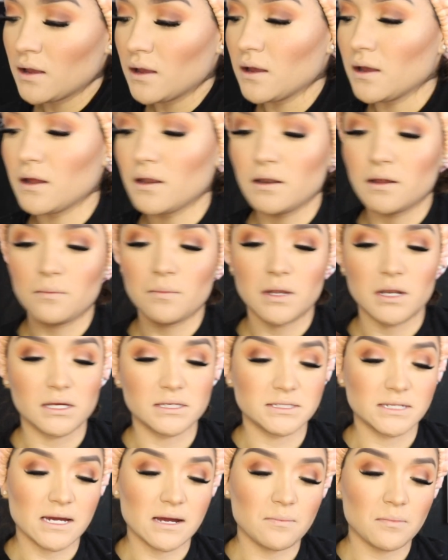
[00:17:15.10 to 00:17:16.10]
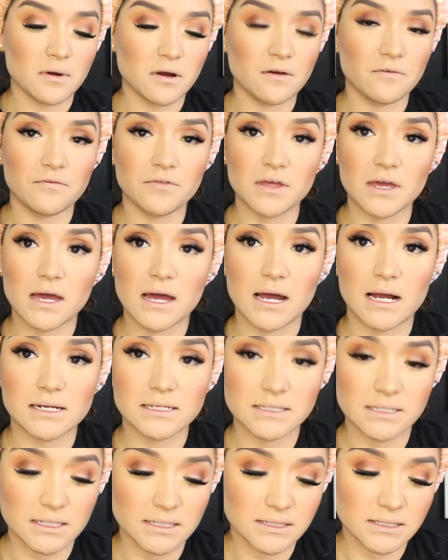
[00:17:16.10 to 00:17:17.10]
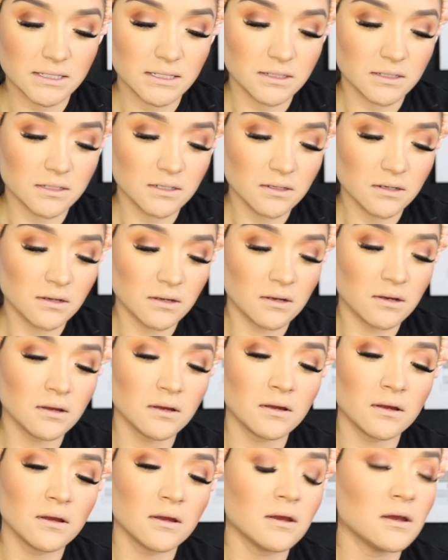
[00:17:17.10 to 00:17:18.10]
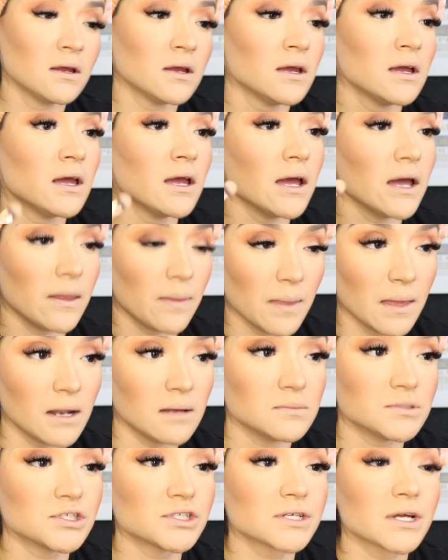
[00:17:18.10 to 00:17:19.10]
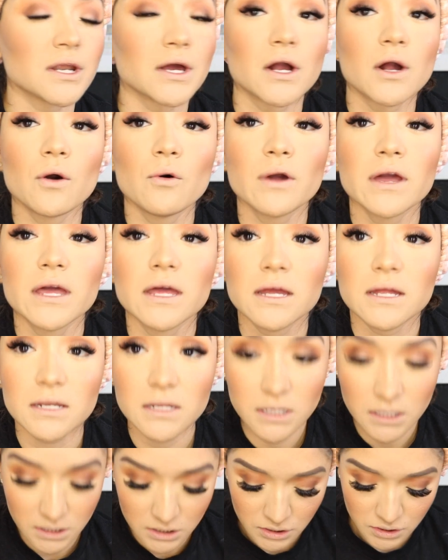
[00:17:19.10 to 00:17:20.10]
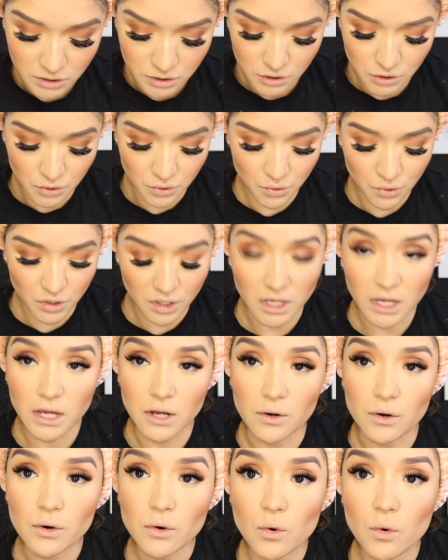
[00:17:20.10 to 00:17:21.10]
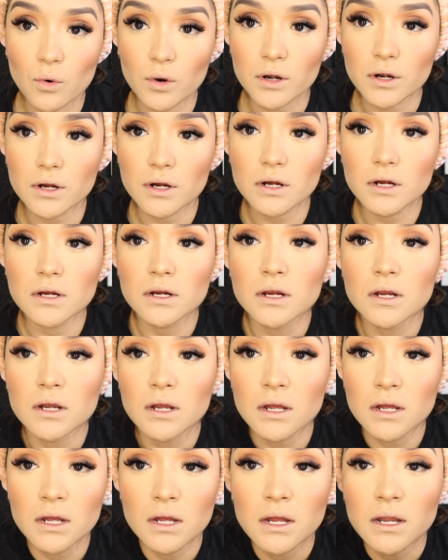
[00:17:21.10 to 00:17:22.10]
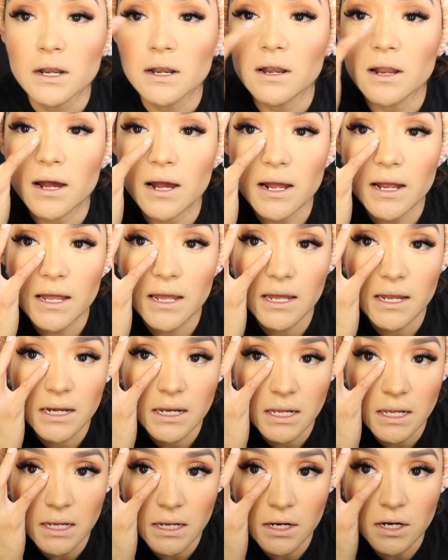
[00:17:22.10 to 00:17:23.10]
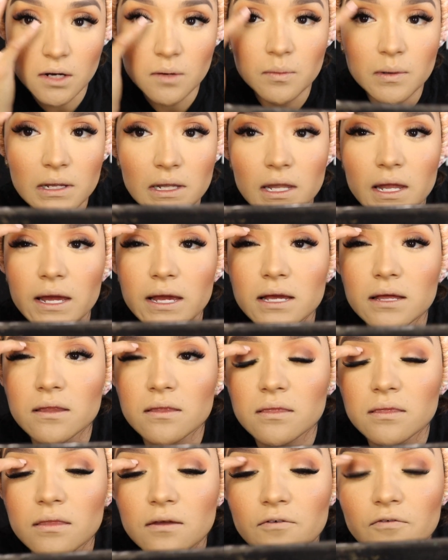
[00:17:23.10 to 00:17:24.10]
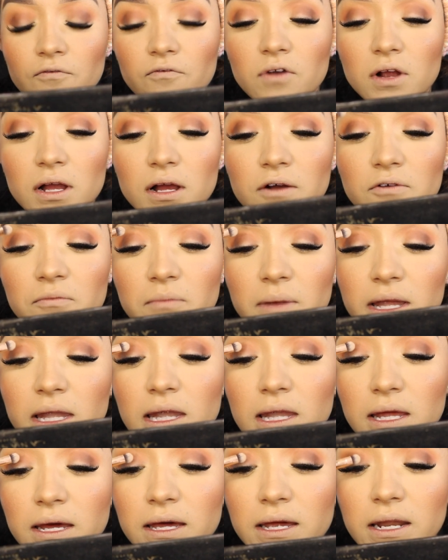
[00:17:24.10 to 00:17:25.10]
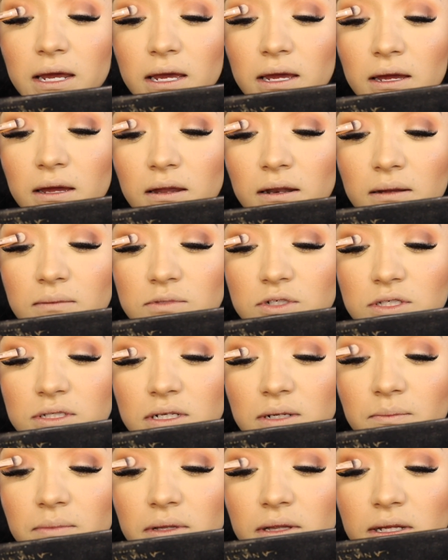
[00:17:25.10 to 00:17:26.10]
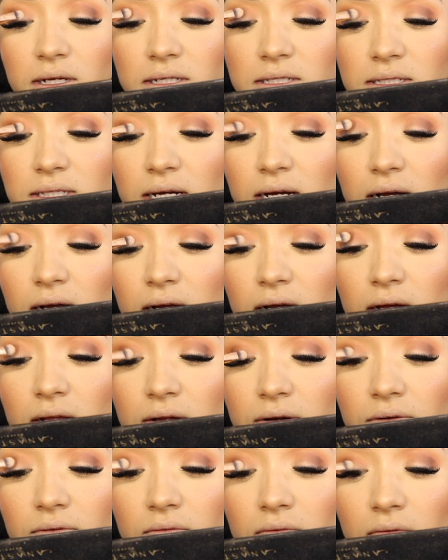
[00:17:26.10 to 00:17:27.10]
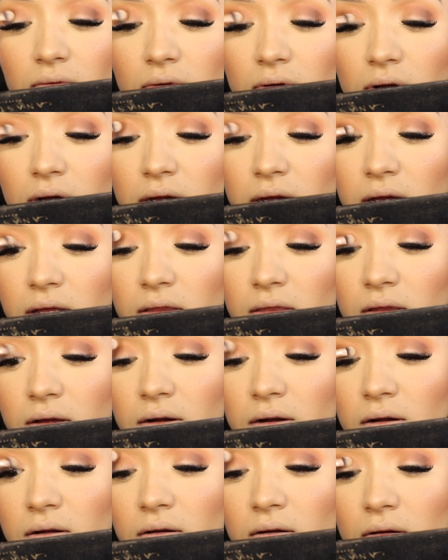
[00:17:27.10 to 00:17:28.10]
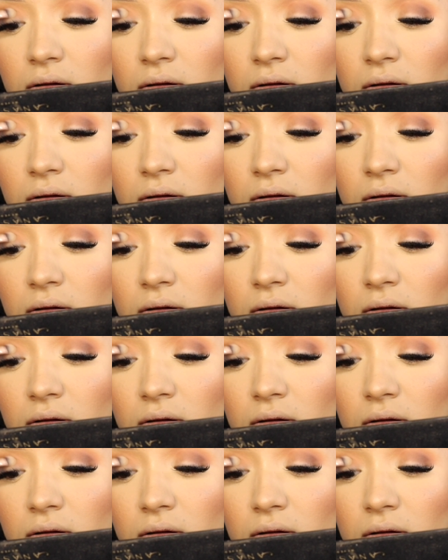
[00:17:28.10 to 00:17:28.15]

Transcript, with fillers: And I'm gonna tap off the excess here. And then I'm just going to go in to the inner corner, not in here, but like the front of my lid. And I'm just going to place that color right there.